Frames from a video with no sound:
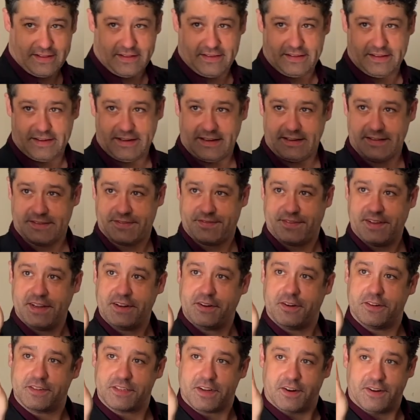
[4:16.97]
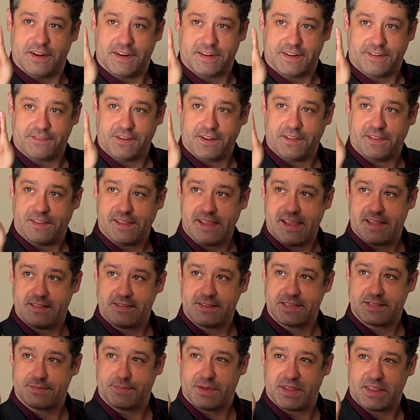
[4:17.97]
These fingers are at different
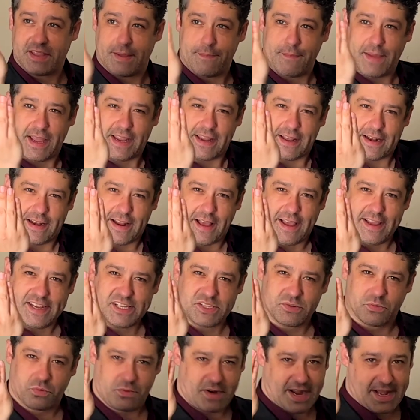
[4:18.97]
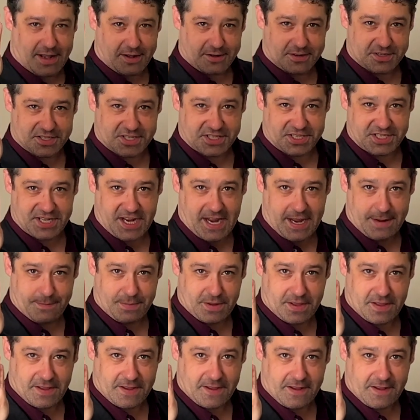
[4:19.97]
lengths, but they make a nice round shape,